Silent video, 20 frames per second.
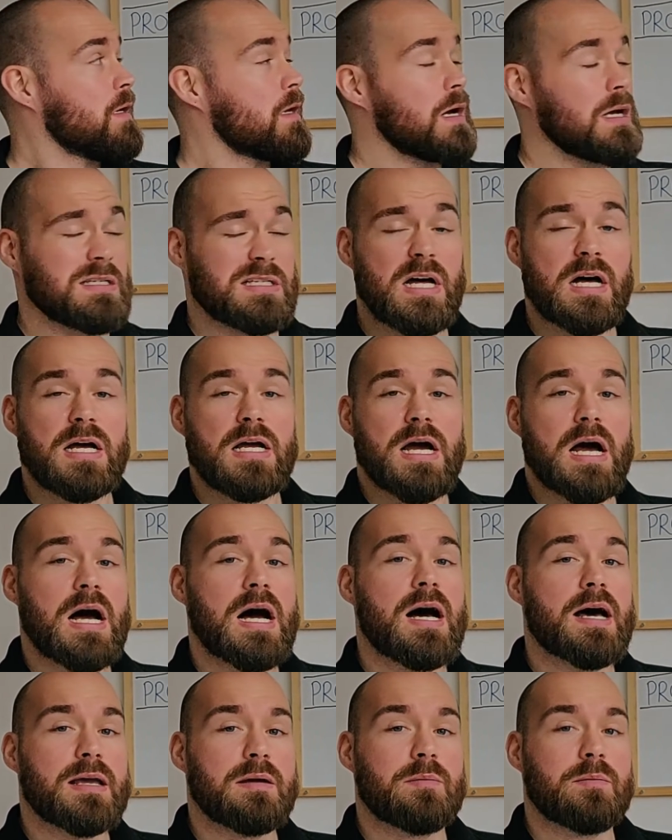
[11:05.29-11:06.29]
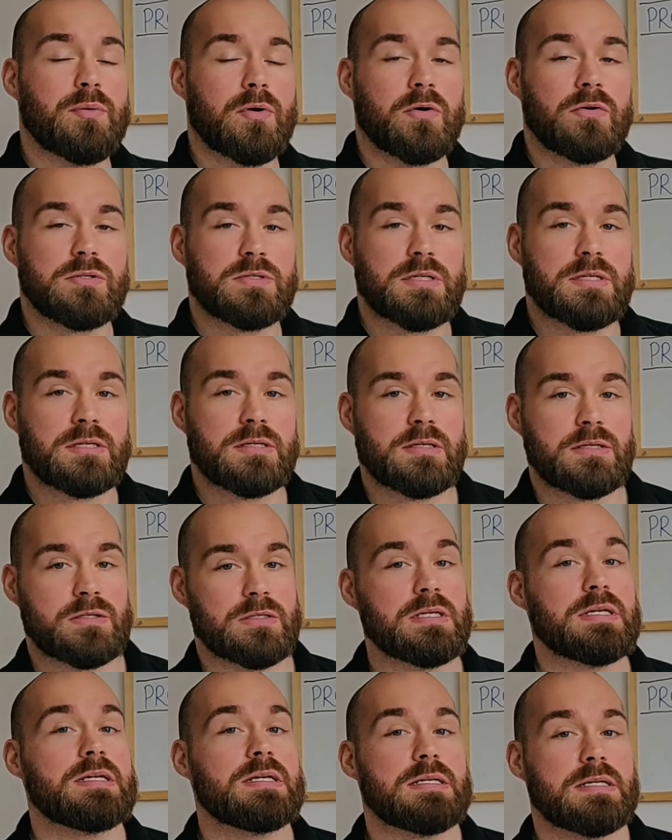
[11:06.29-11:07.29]
A diet high in protein is
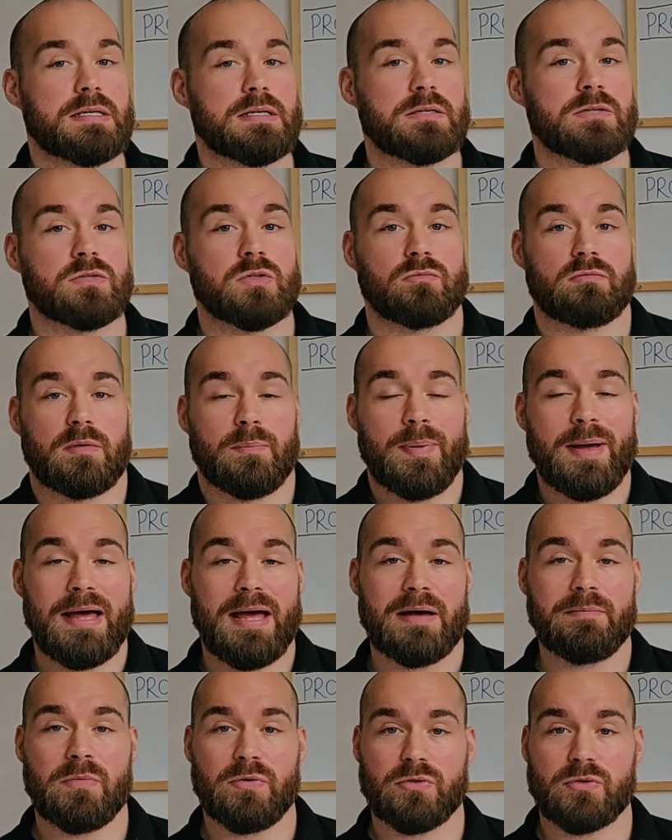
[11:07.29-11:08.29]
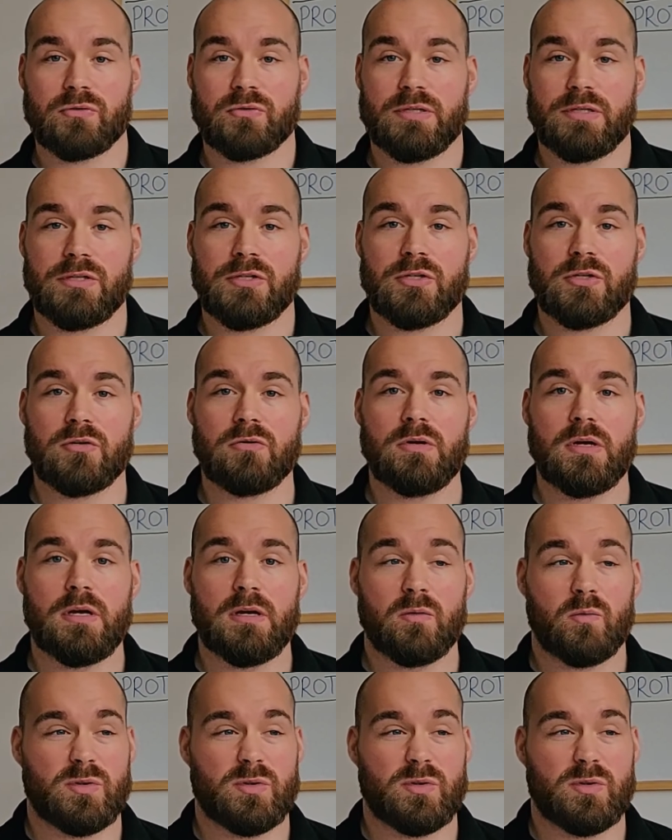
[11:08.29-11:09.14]
needed to repair muscle tissue,